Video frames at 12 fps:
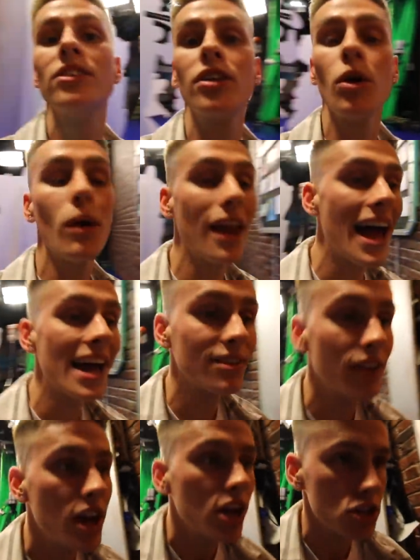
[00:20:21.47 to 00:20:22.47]
until we're
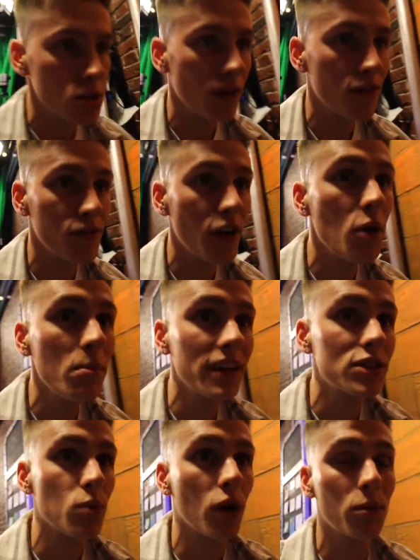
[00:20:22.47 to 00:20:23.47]
live. So I'll film
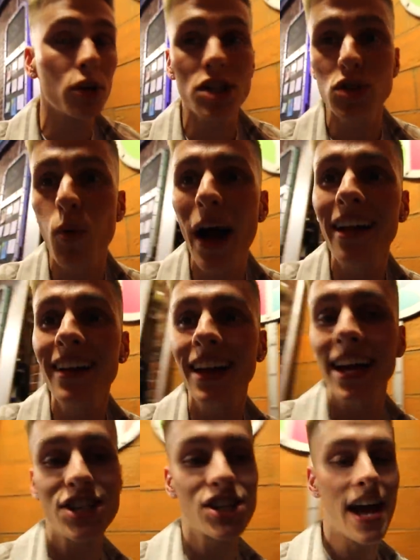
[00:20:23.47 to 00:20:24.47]
this one because it's Welglish,